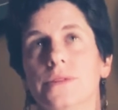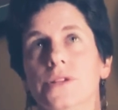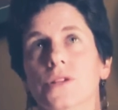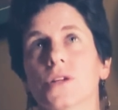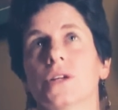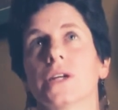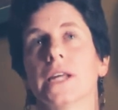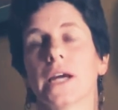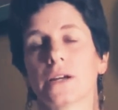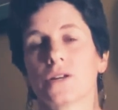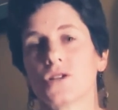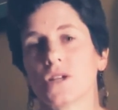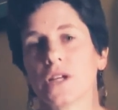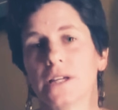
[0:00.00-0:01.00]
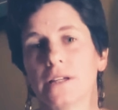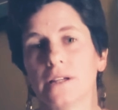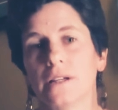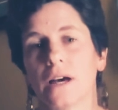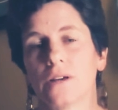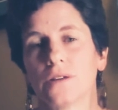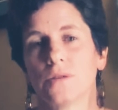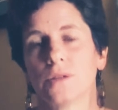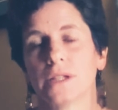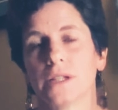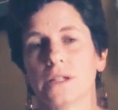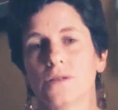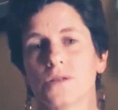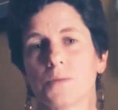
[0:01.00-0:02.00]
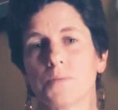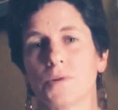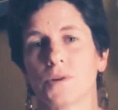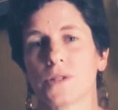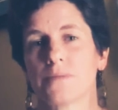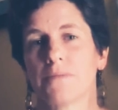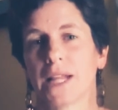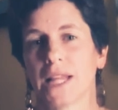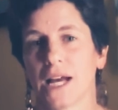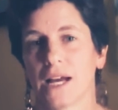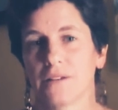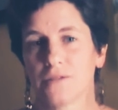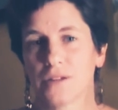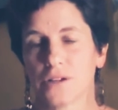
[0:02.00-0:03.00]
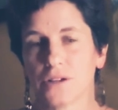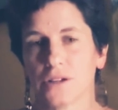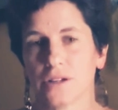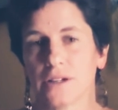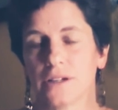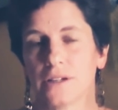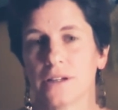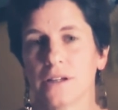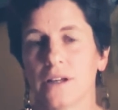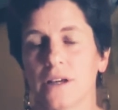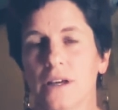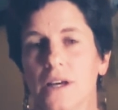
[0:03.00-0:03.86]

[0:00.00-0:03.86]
your connection not only supports my livelihood,